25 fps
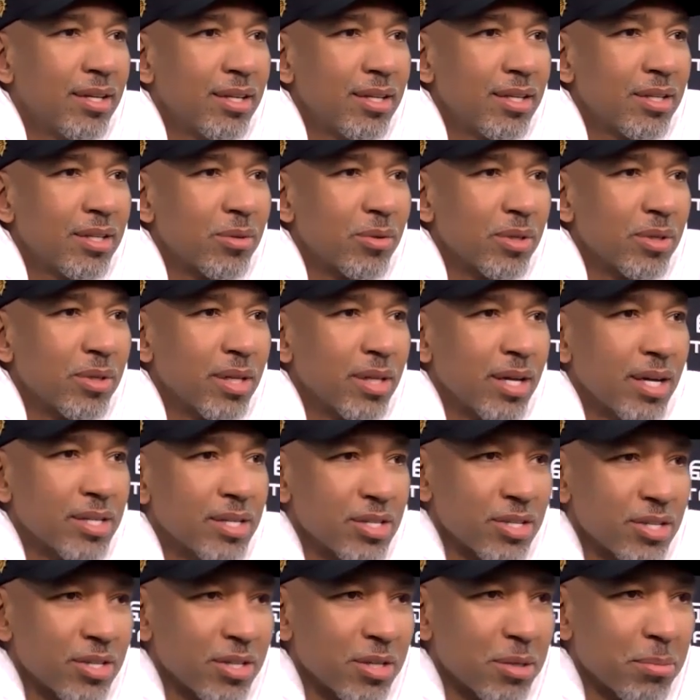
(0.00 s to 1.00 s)
you
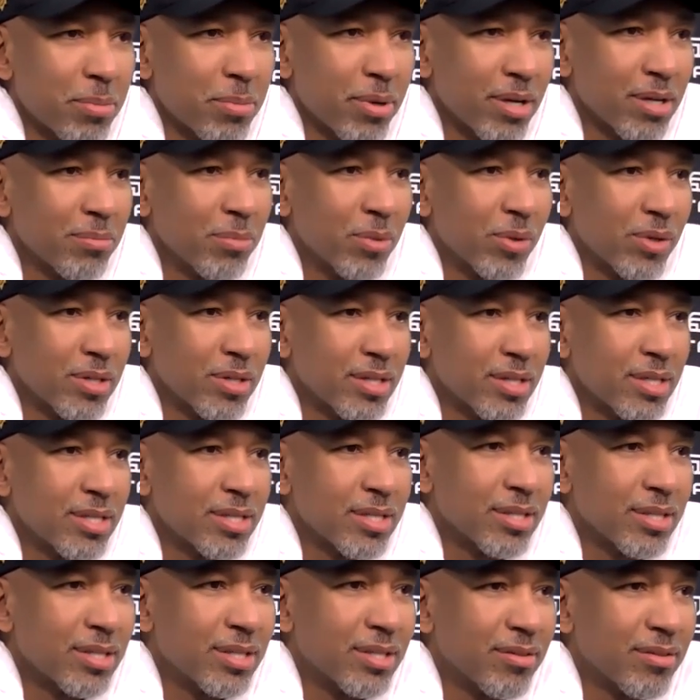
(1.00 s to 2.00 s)
realize you should have paid more
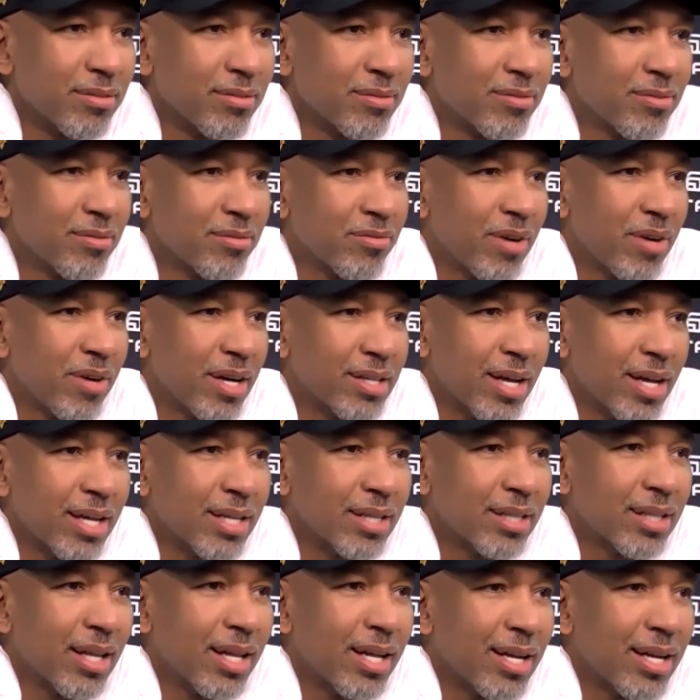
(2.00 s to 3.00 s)
attention in
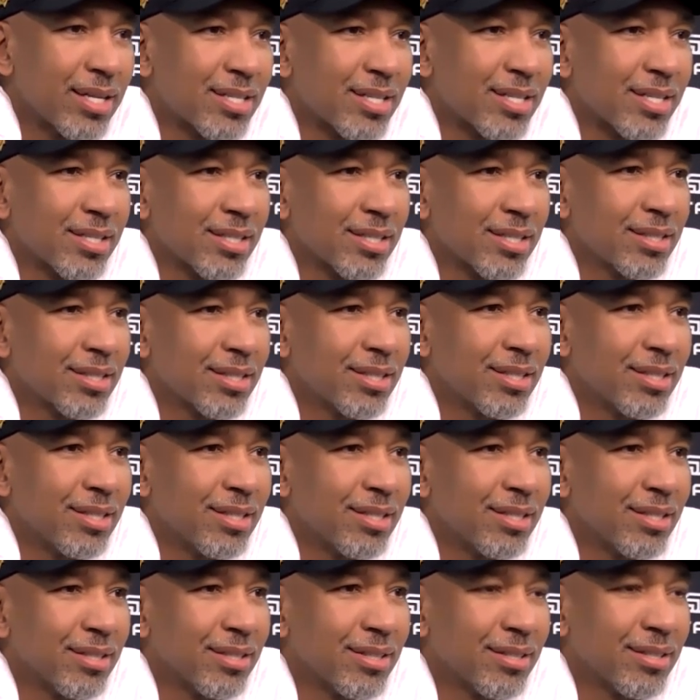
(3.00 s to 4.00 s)
finite class, you
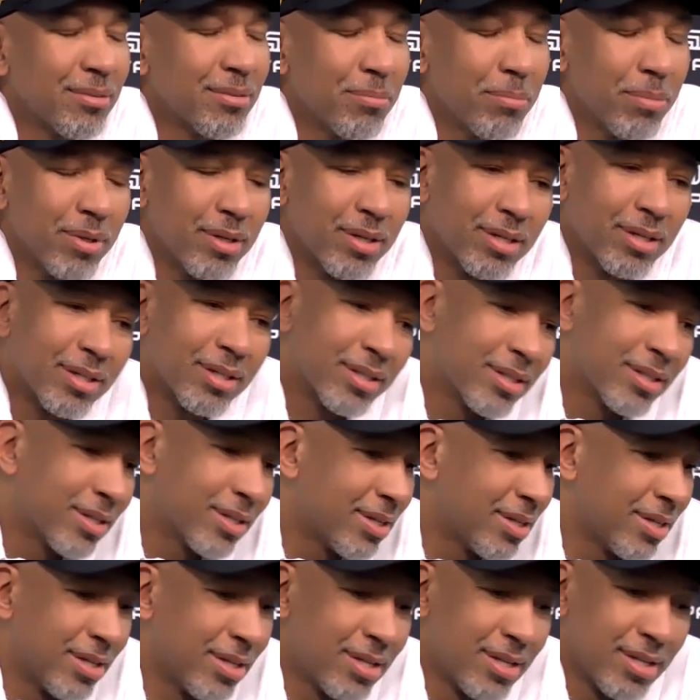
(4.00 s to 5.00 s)
know, but
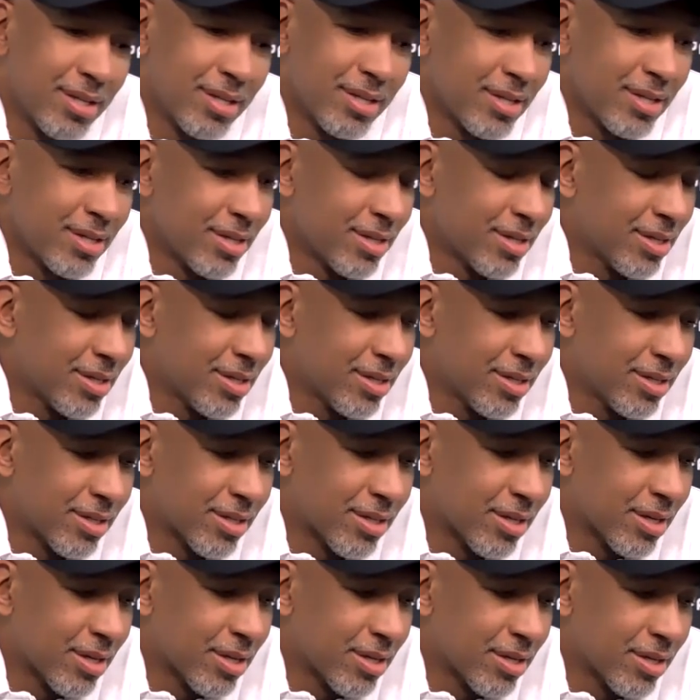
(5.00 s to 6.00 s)

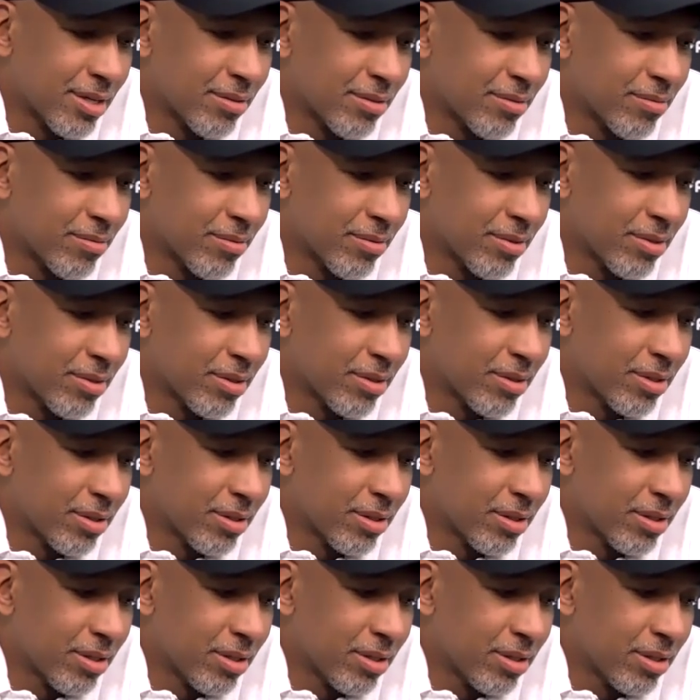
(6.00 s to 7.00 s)
it's a
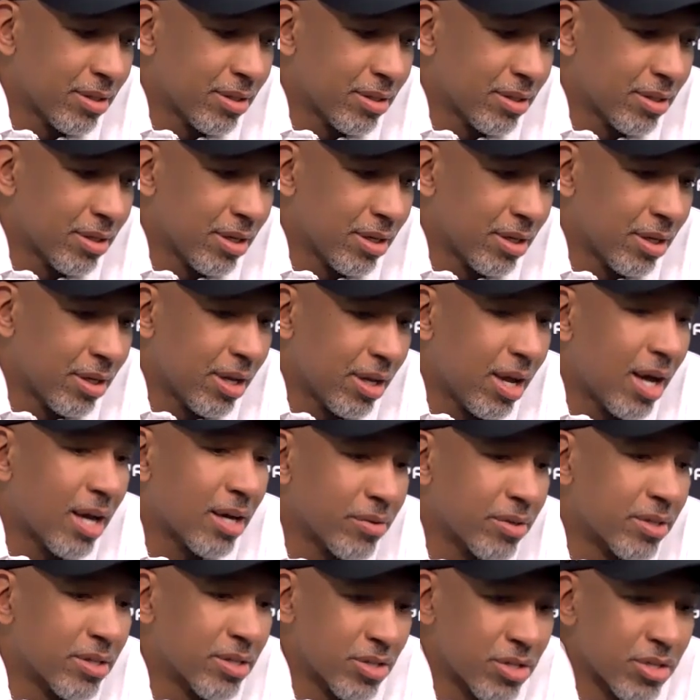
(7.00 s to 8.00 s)
lot
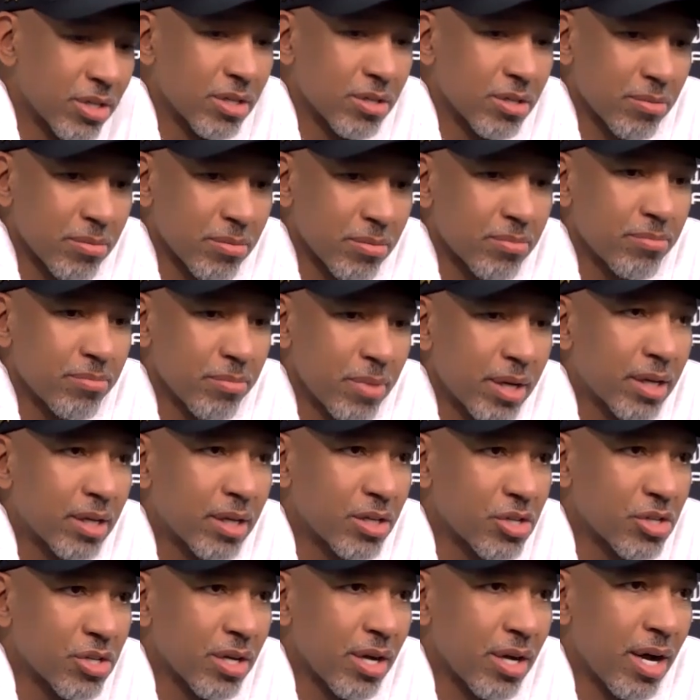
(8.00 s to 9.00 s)
of it is just
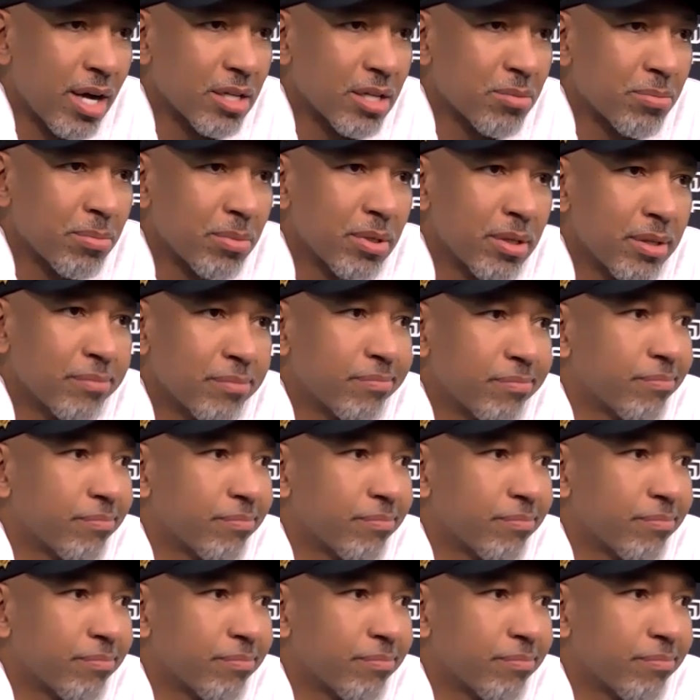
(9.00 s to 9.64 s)
making shots, but